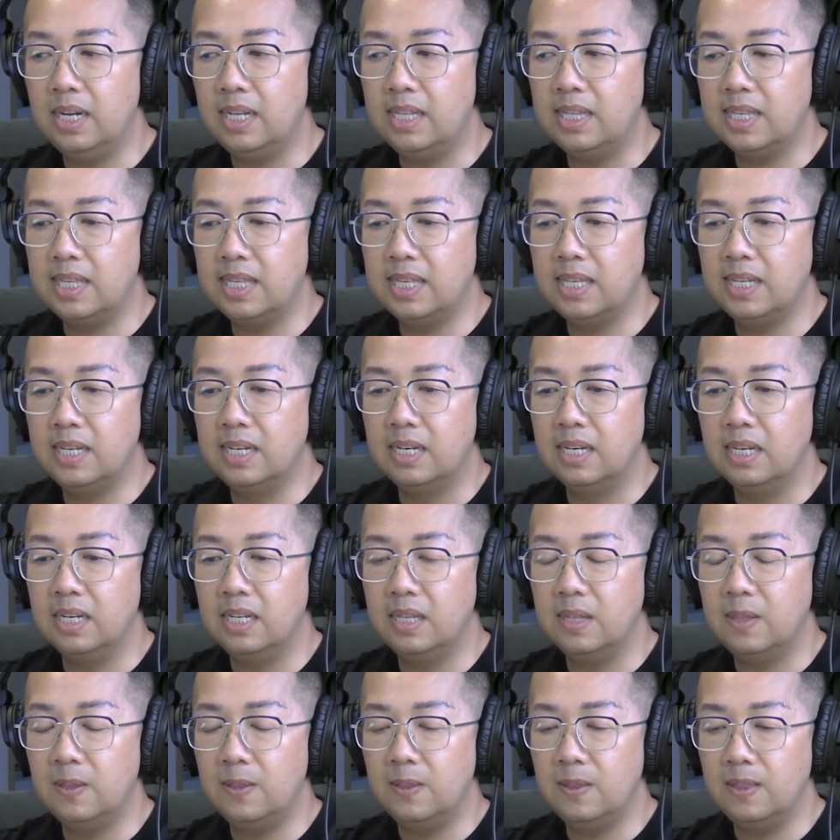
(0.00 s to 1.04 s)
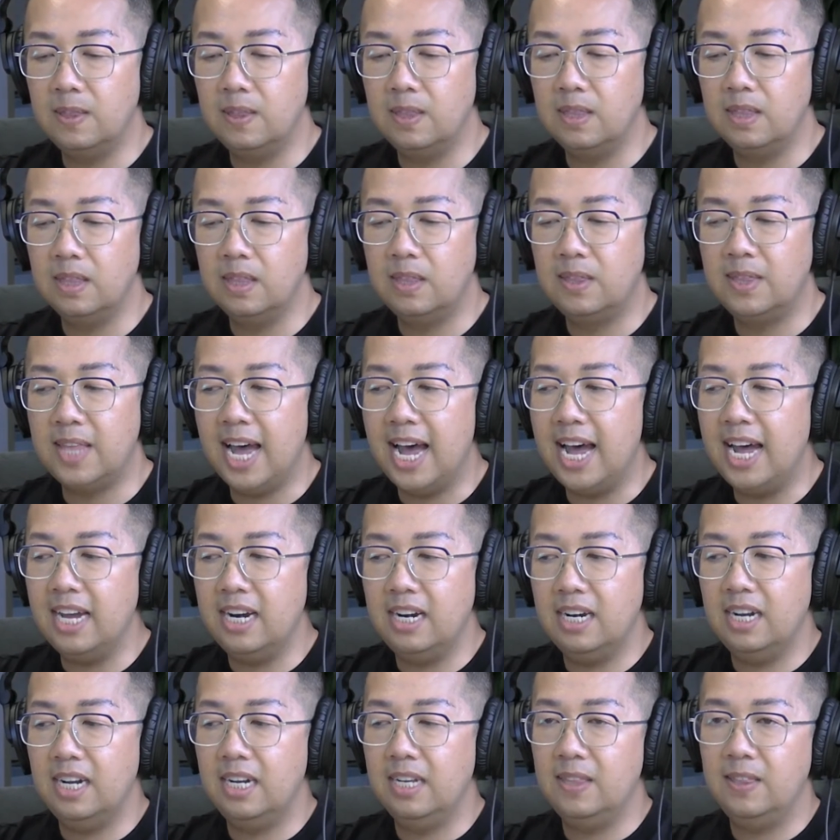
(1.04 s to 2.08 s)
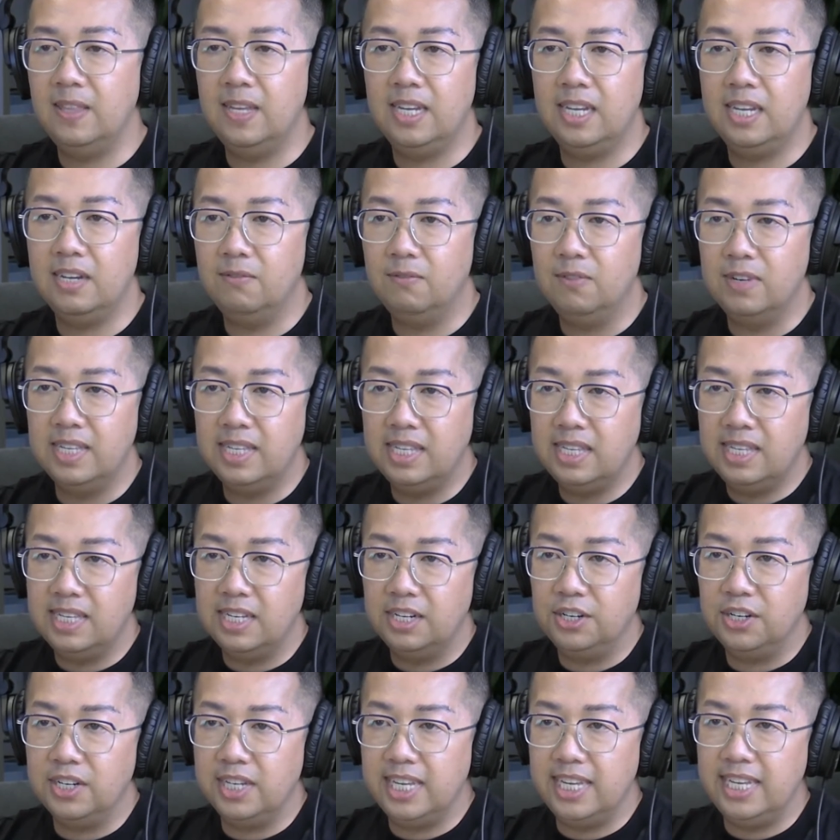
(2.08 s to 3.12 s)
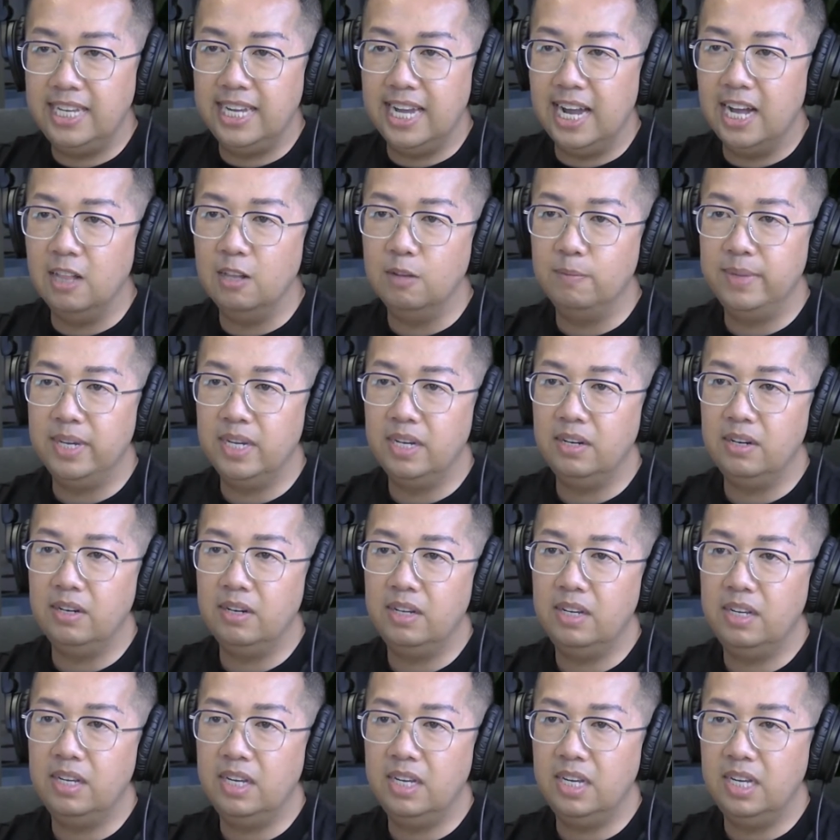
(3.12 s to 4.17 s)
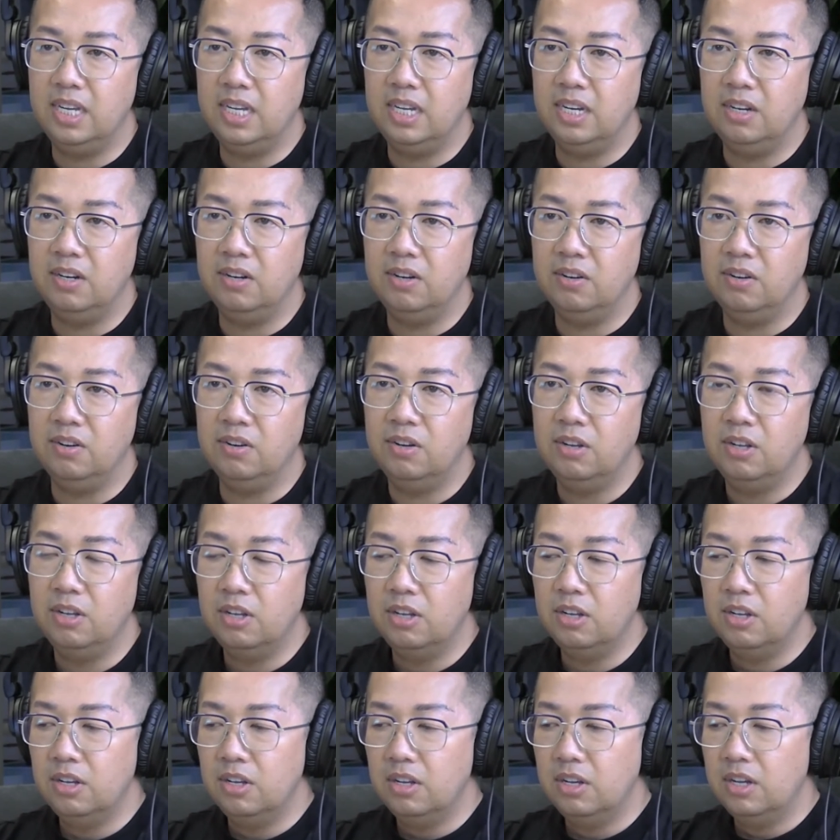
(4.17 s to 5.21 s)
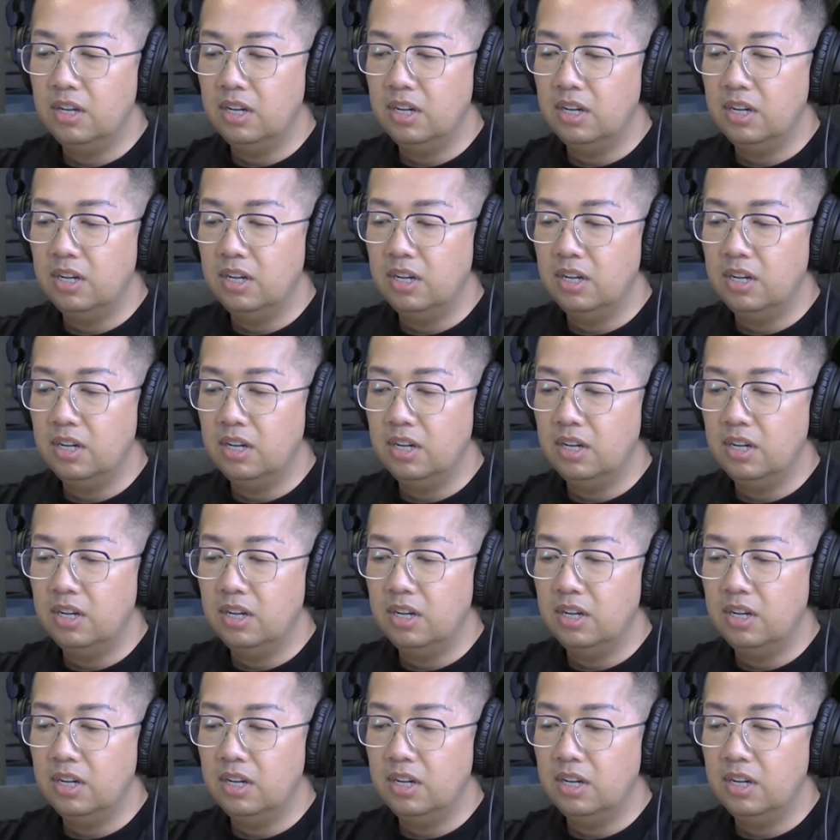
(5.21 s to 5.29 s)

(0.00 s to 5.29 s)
It's that I think was such a key element in